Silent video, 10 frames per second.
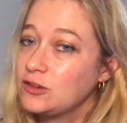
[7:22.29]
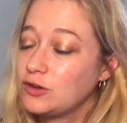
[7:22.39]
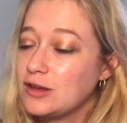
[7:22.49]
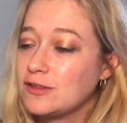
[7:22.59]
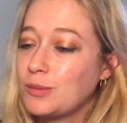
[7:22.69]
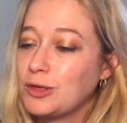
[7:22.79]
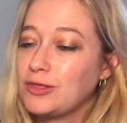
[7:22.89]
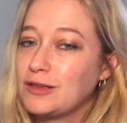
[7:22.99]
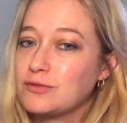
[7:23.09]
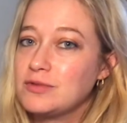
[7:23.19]
Try something
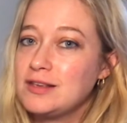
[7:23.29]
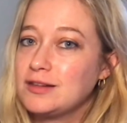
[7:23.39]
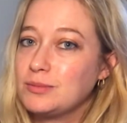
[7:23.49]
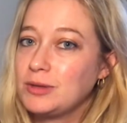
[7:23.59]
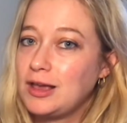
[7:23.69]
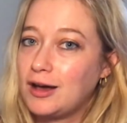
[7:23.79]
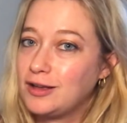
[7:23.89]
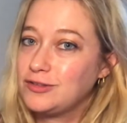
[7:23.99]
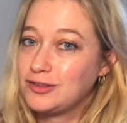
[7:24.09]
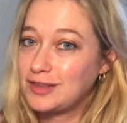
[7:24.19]
that's reasonably
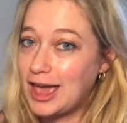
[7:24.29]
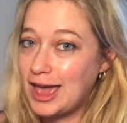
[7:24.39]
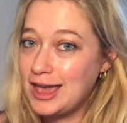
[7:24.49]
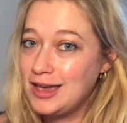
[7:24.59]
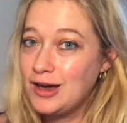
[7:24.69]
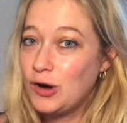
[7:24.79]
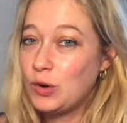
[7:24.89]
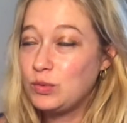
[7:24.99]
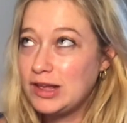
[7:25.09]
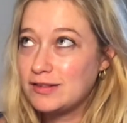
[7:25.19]
hard to say
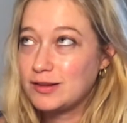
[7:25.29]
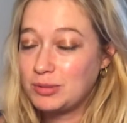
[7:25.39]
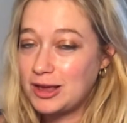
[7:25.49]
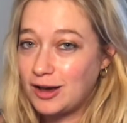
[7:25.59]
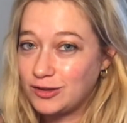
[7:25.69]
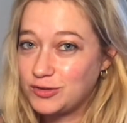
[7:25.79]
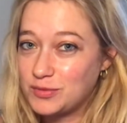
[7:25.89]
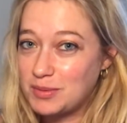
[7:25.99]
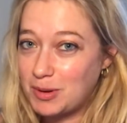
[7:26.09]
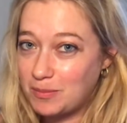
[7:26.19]
or reasonably hard to
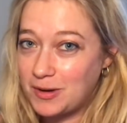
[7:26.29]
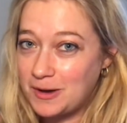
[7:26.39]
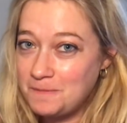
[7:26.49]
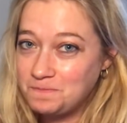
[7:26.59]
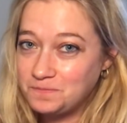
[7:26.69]
remember,